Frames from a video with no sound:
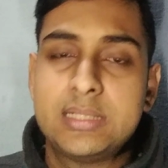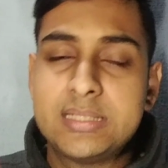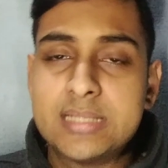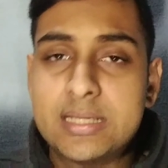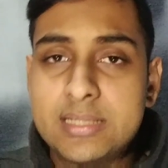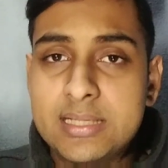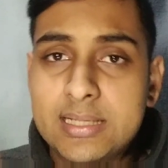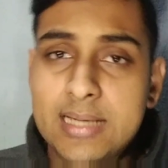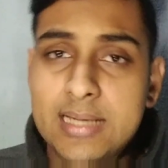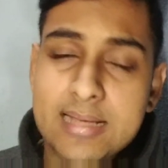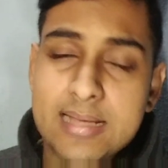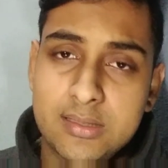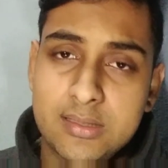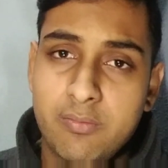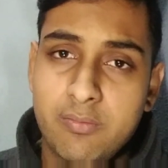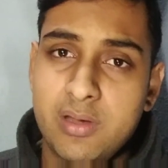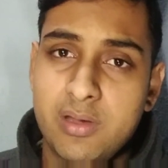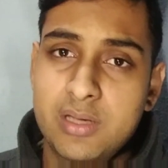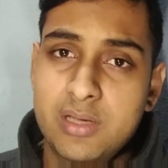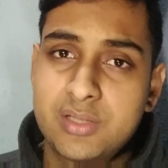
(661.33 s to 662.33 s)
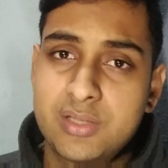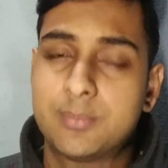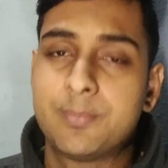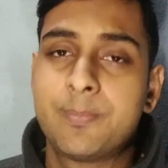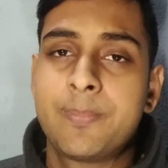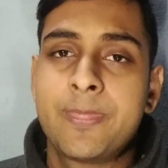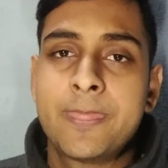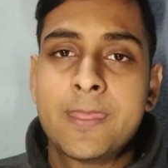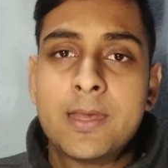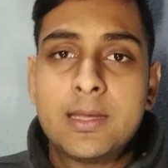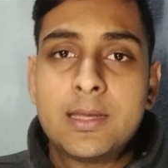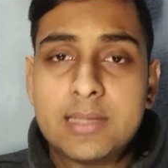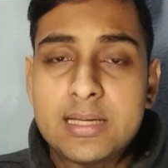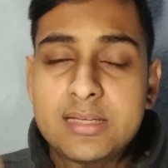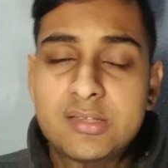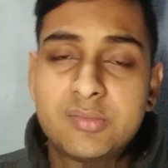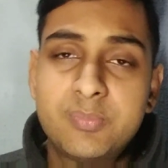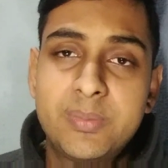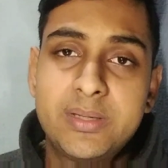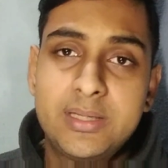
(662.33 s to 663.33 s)
these are the classification
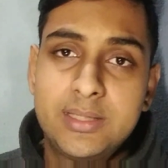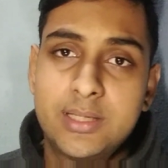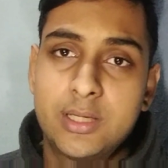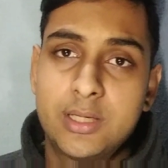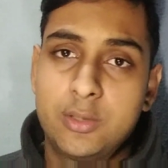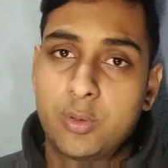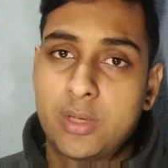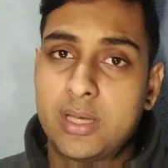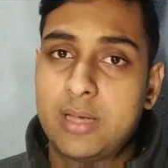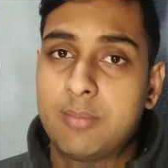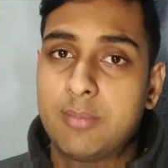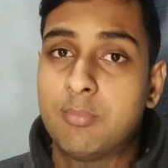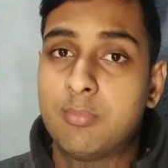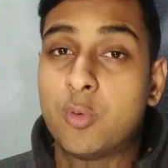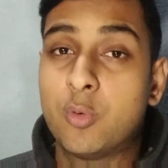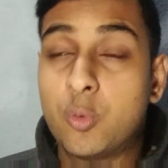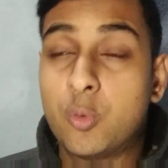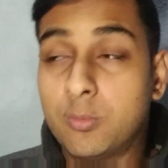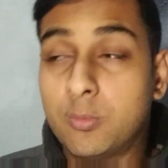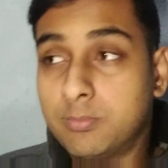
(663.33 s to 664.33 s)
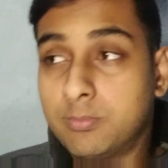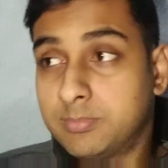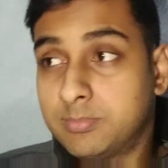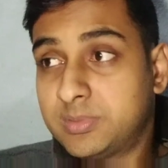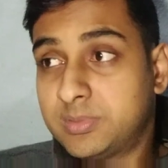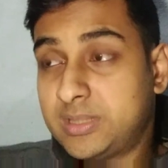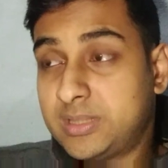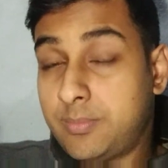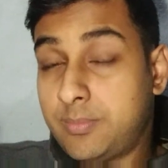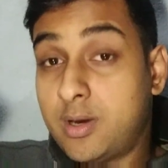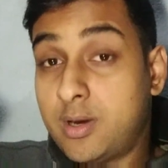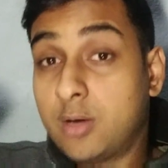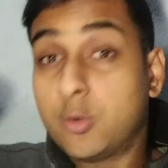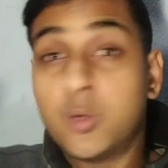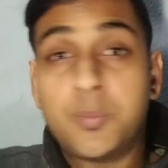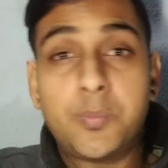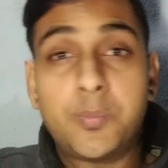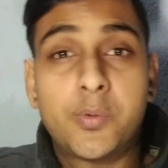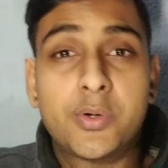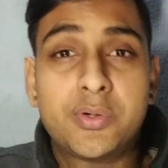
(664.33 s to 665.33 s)
it's been done okay more mm, some are
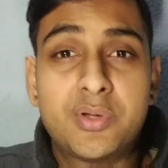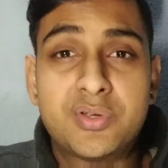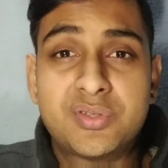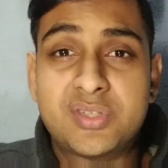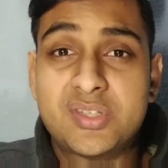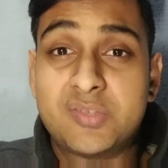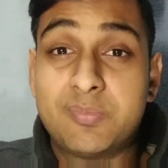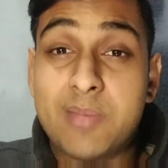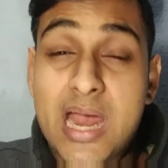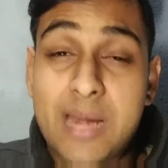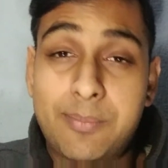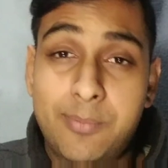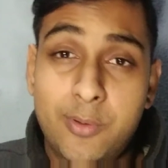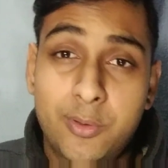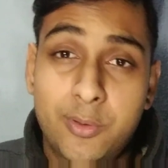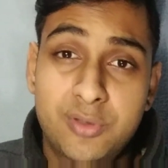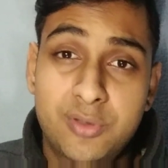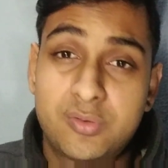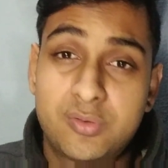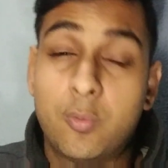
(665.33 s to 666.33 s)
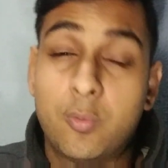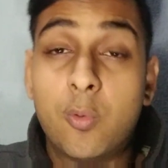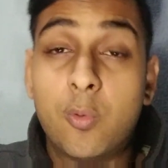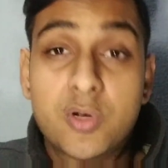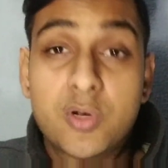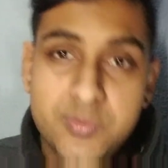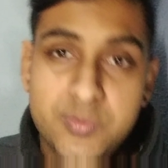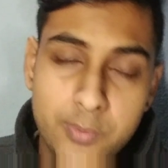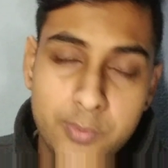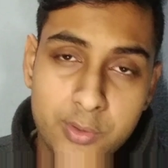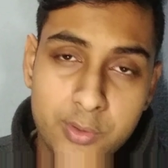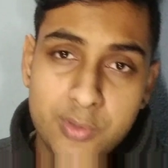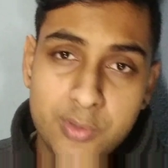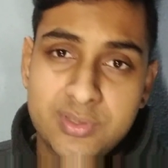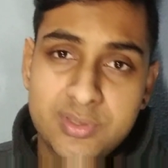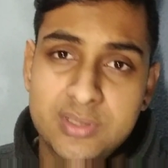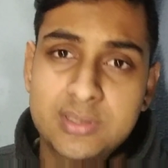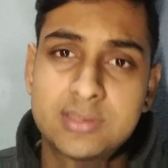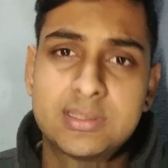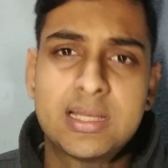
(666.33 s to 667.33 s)
good prognosis bad prognosis worst
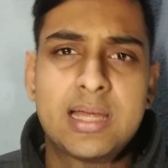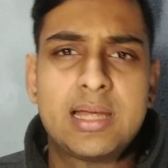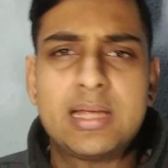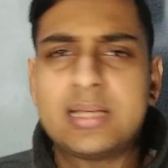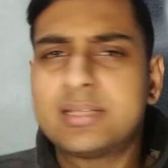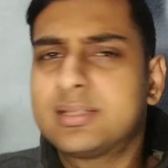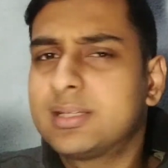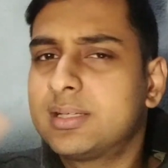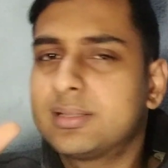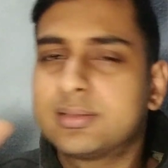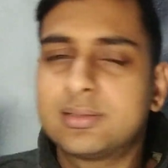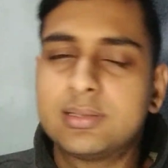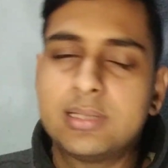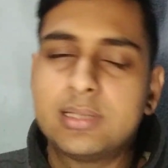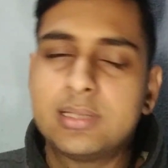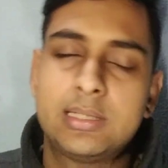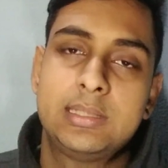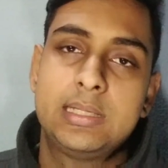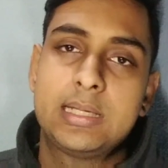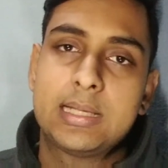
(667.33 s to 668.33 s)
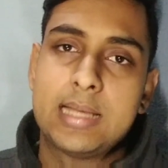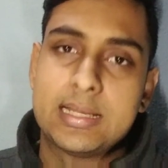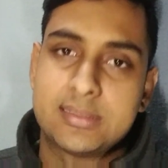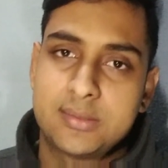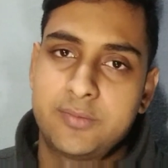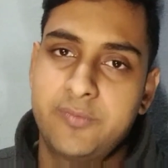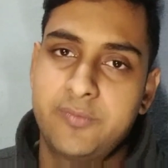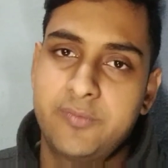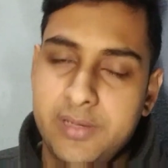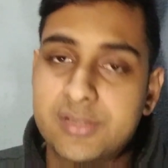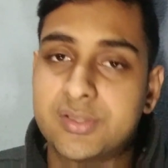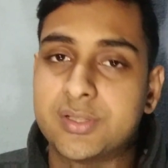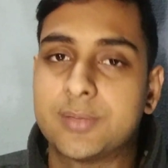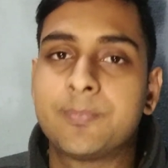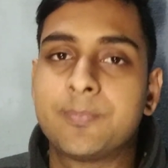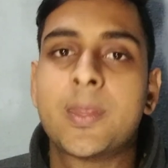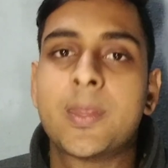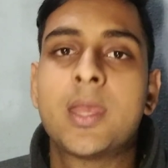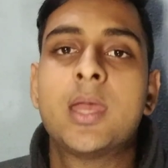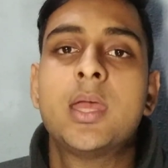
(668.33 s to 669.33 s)
prognosis it's, it's in the classification
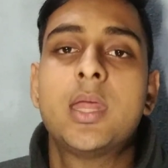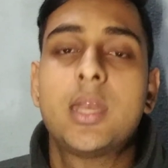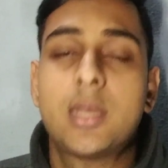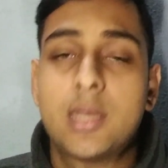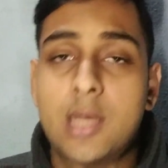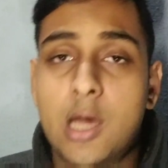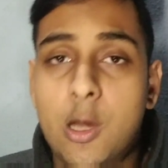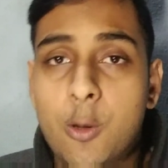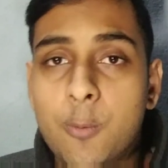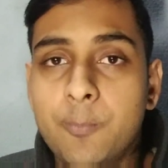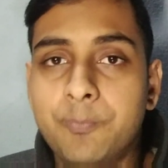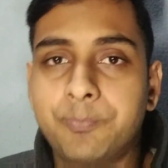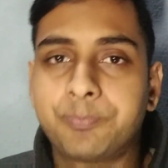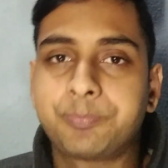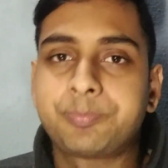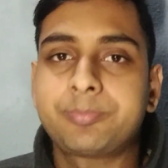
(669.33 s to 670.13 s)
now